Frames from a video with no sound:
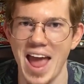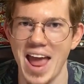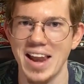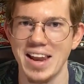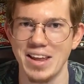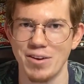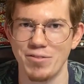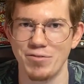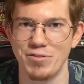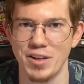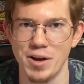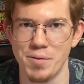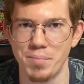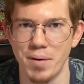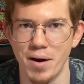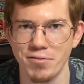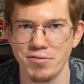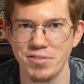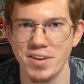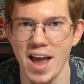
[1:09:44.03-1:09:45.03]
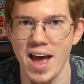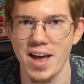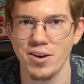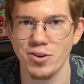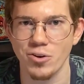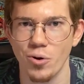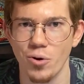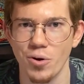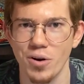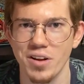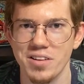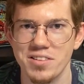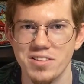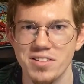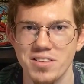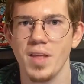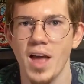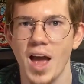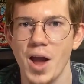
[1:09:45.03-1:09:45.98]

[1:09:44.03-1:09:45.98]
any of the above categories.